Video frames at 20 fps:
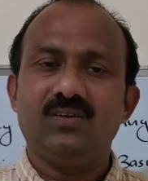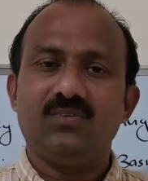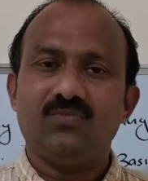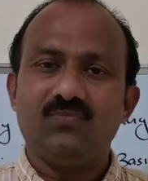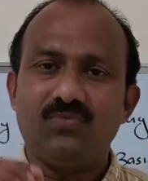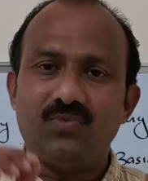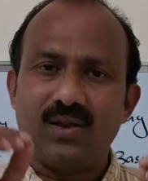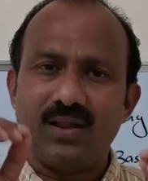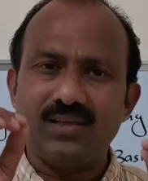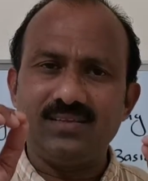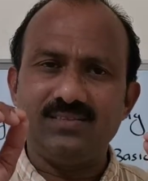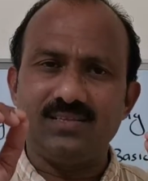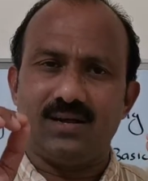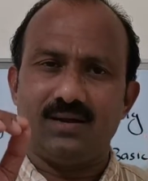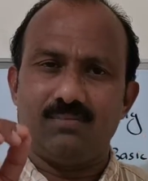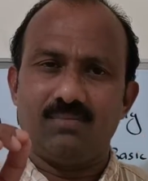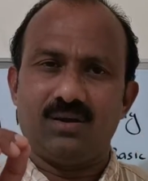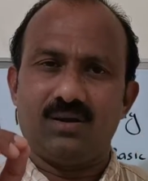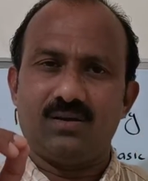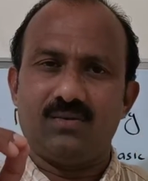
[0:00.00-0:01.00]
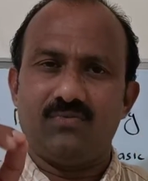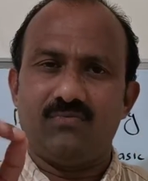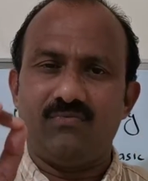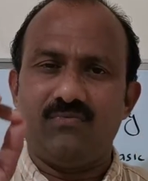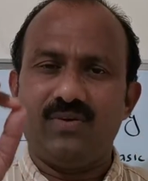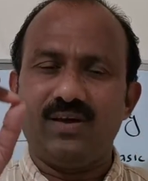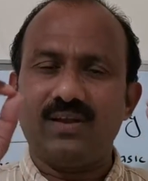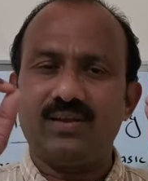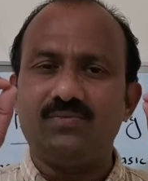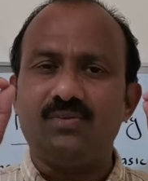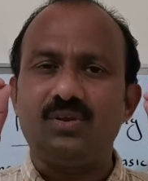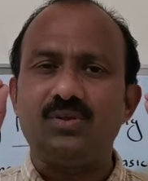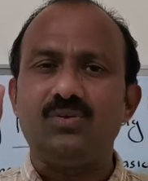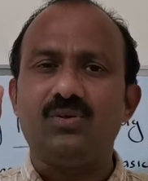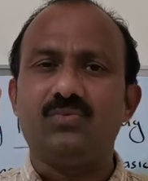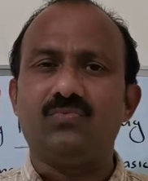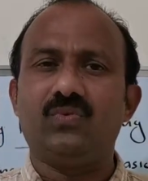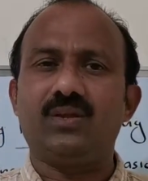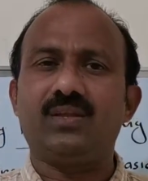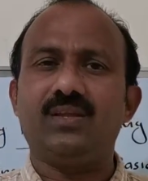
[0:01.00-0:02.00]
For example, whenever you
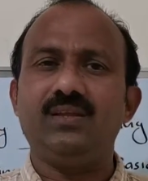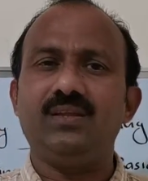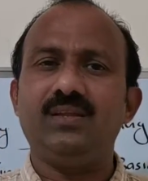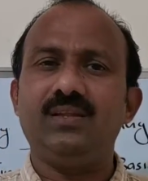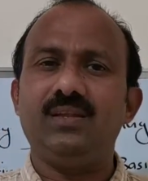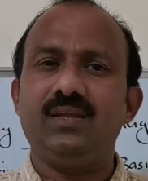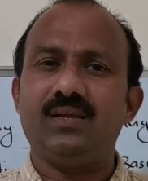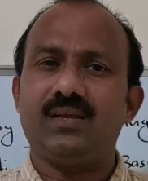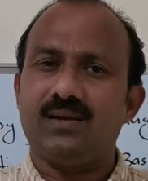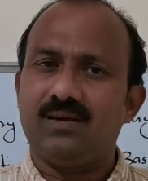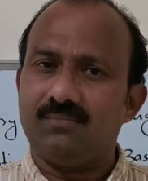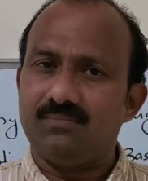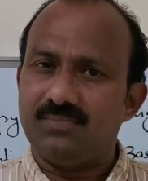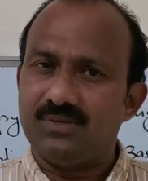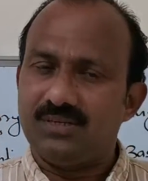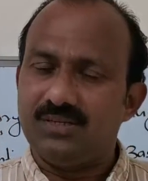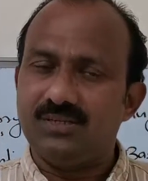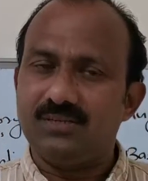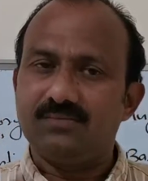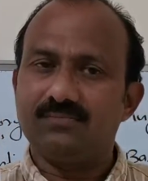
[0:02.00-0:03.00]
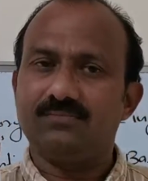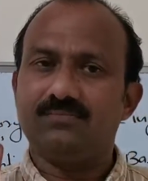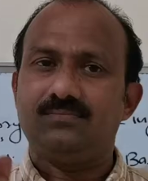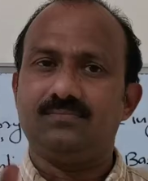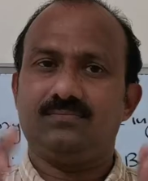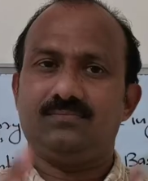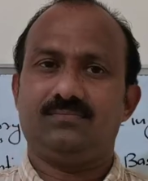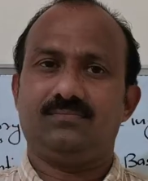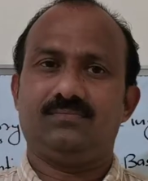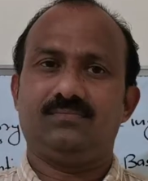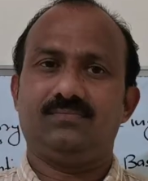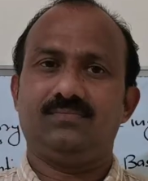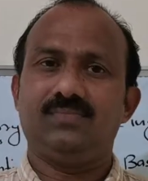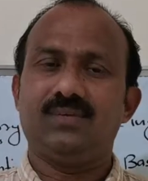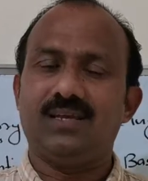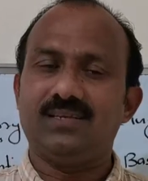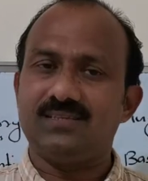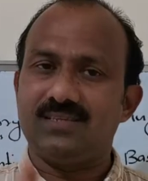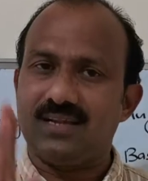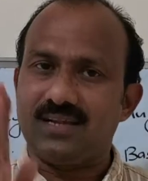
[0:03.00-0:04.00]
are working in a company
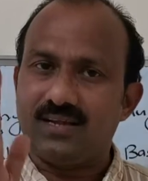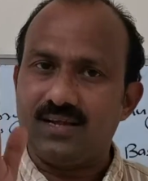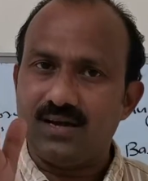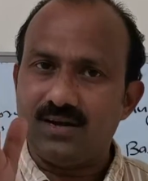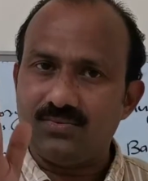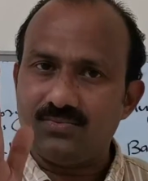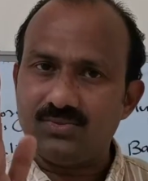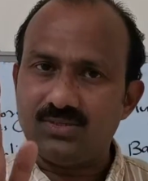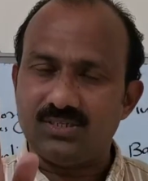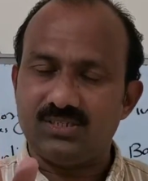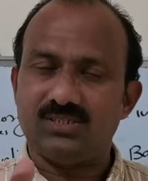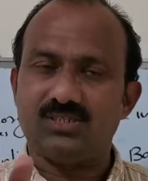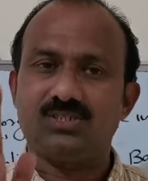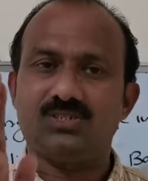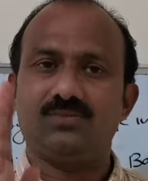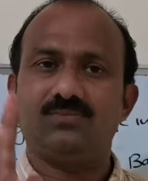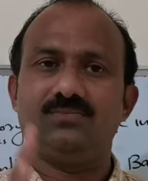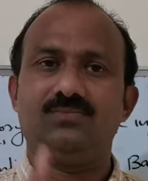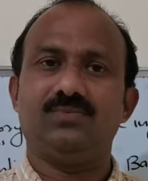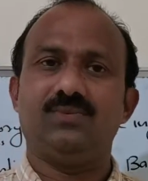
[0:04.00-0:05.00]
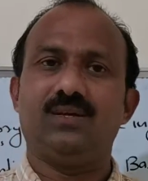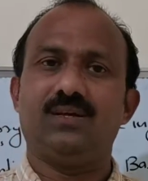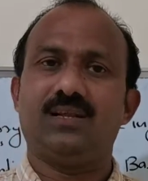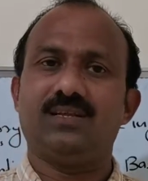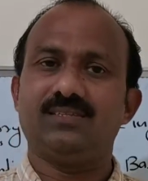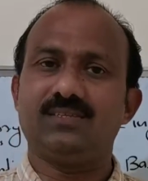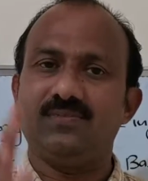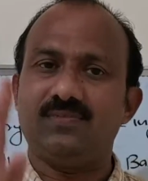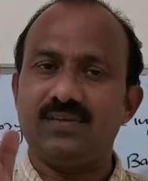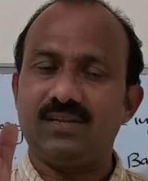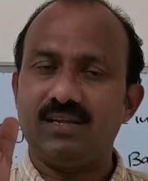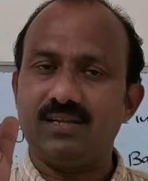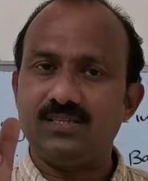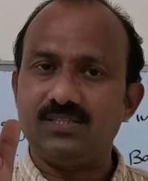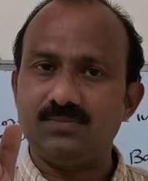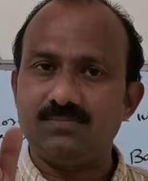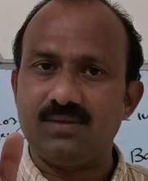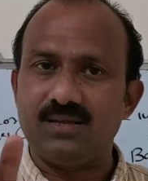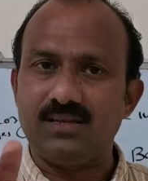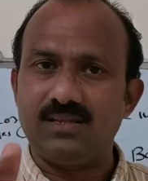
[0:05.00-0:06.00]
as an accountant or as a
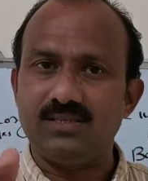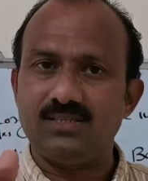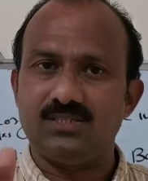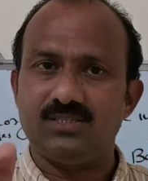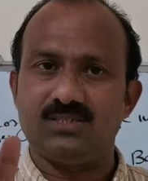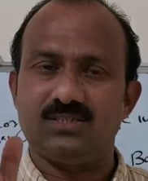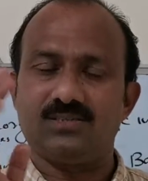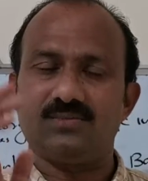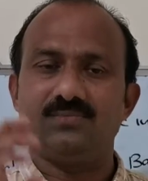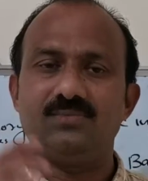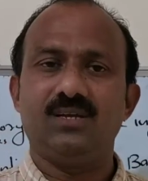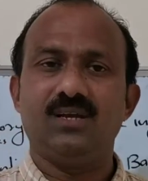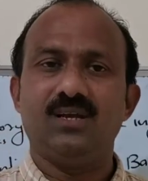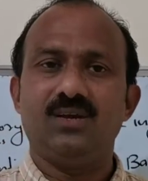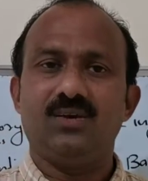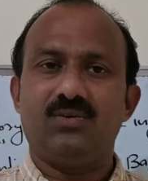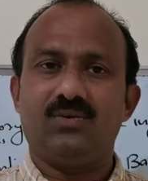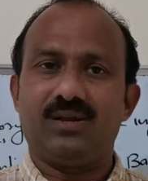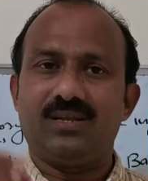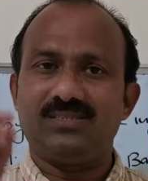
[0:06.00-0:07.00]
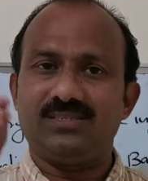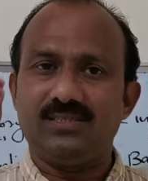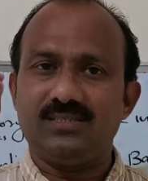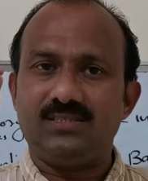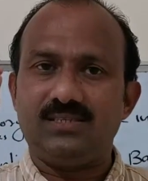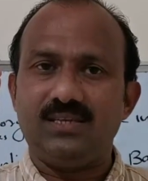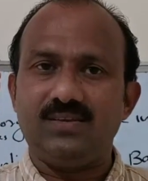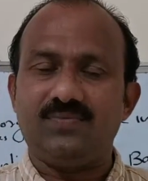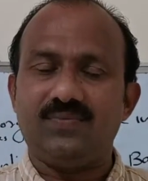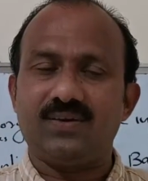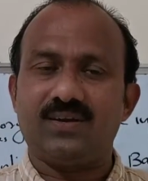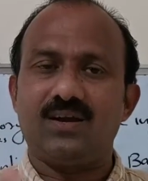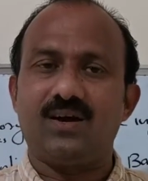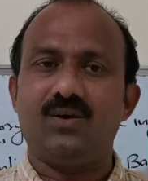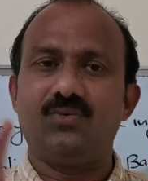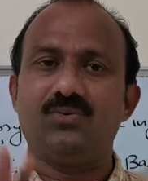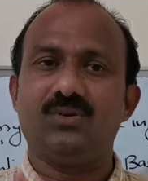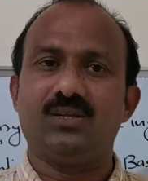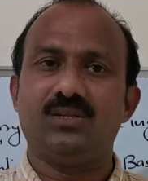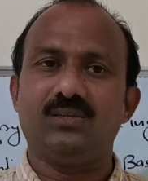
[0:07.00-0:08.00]
finance manager or as a chief
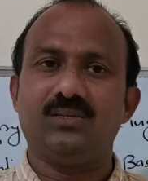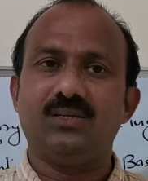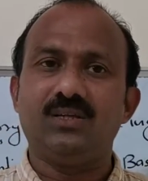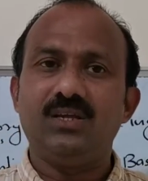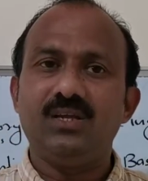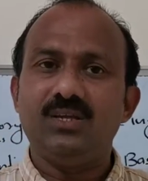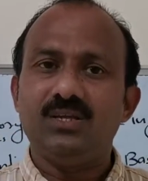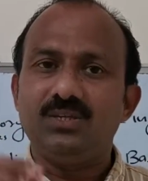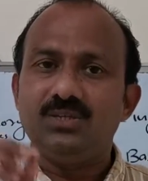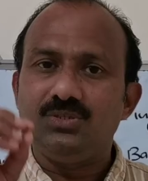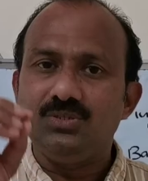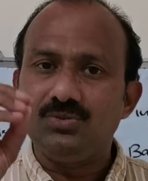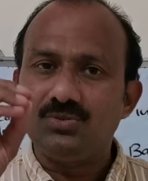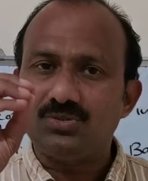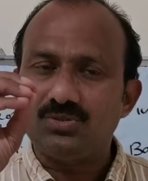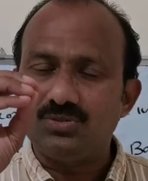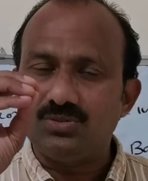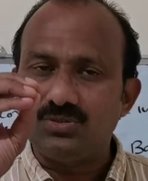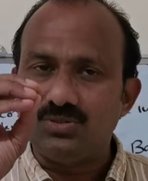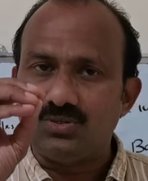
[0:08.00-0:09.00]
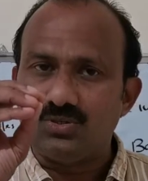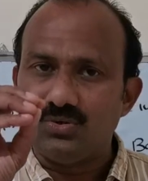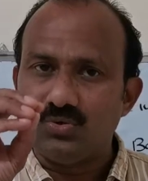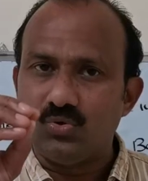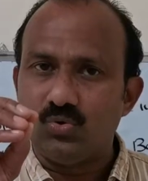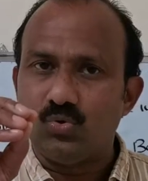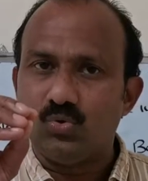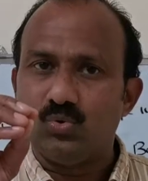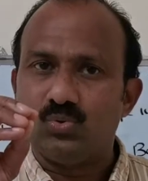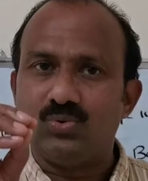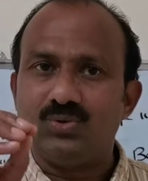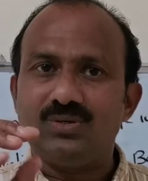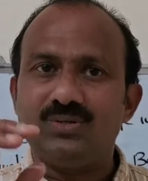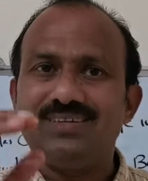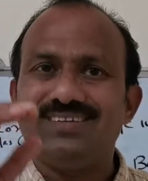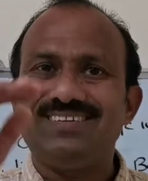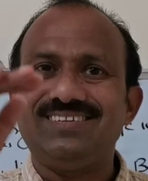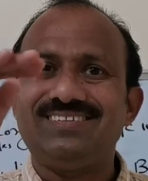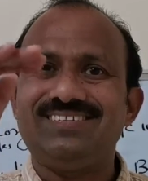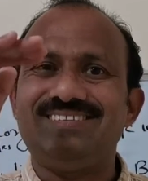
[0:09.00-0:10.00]
accountant, you should know
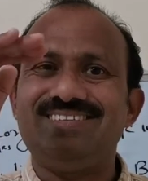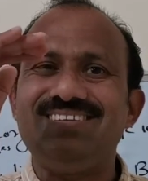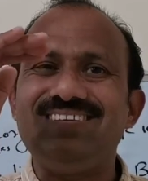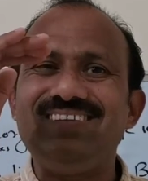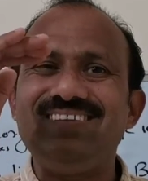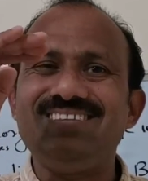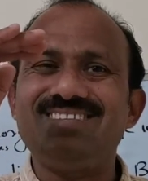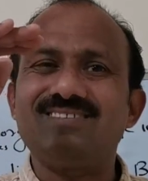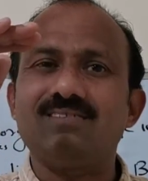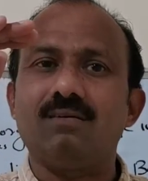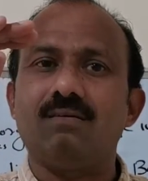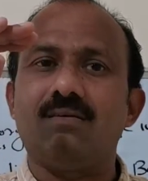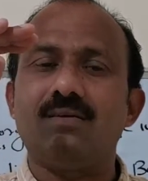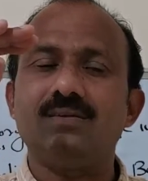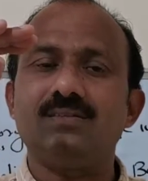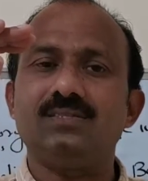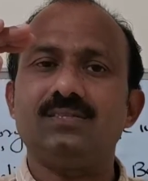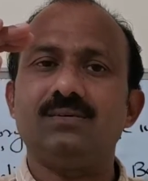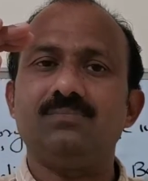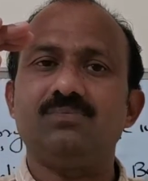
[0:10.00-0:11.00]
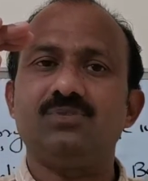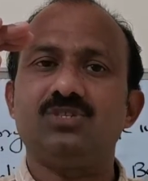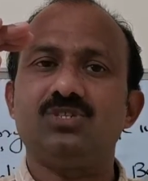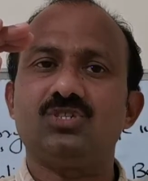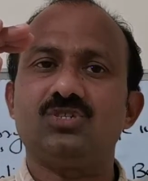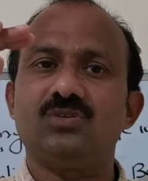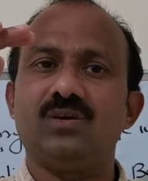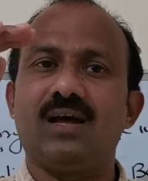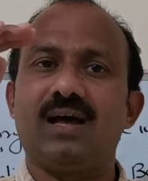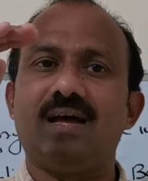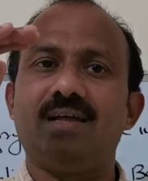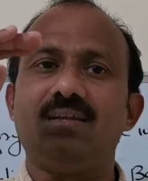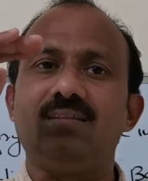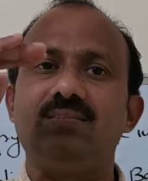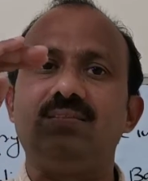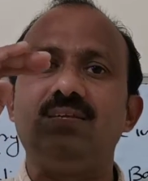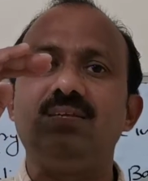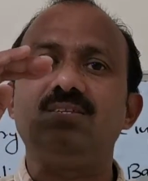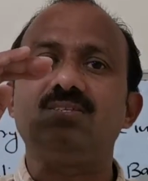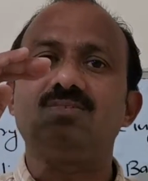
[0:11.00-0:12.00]
these concepts and
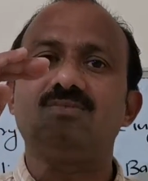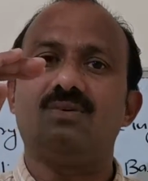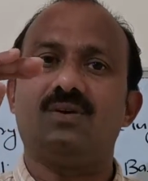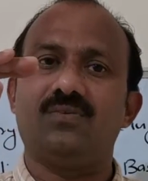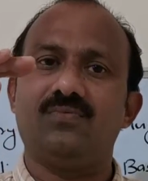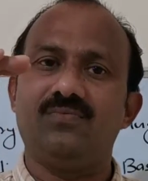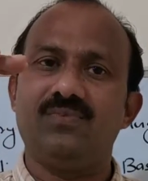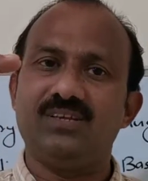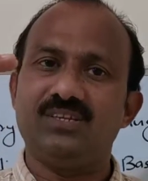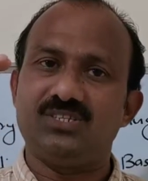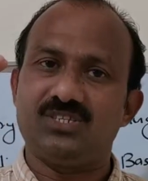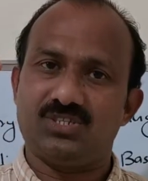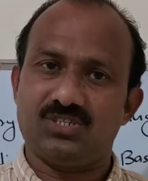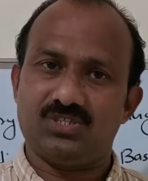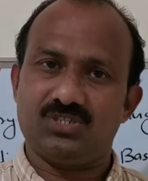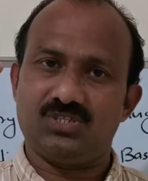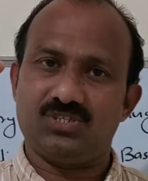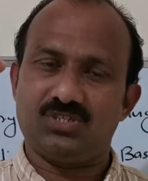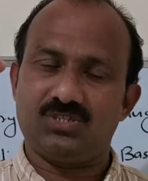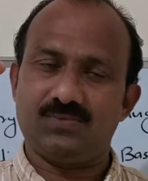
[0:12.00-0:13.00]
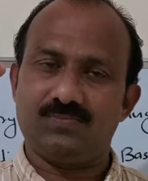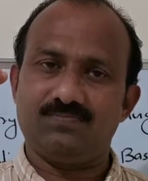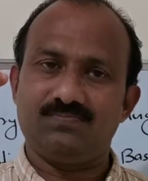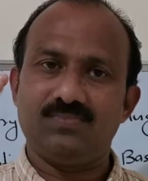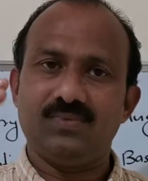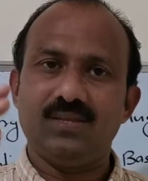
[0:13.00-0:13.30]
these conventions.